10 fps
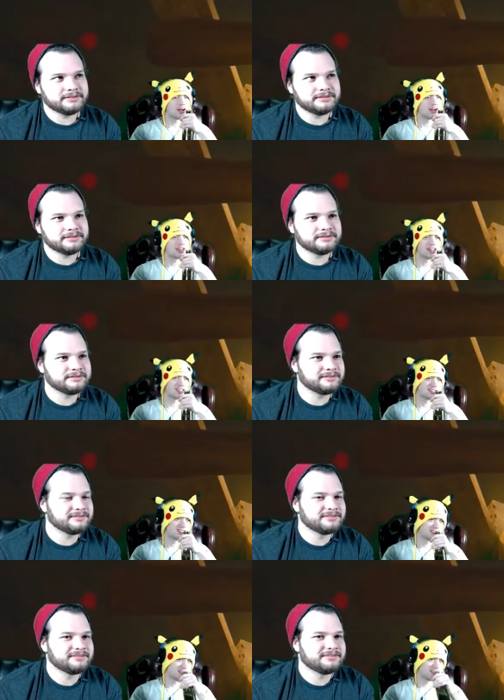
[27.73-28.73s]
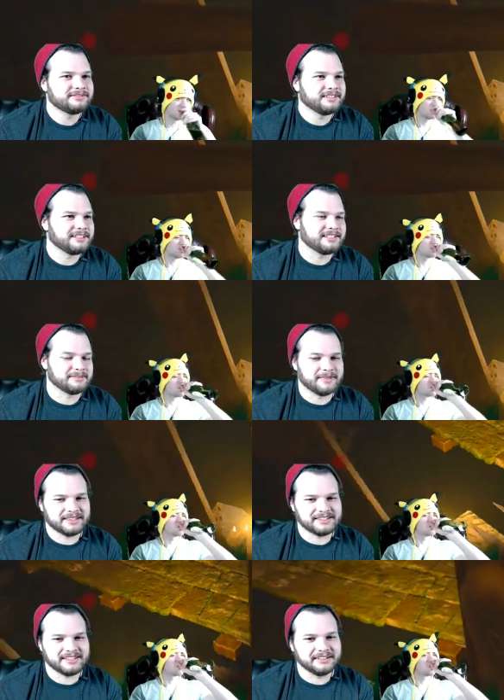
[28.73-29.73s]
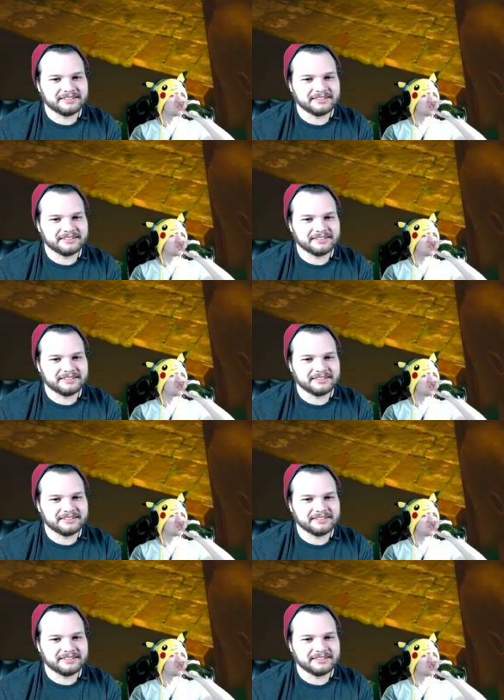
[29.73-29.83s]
That's... It doesn't make the sound.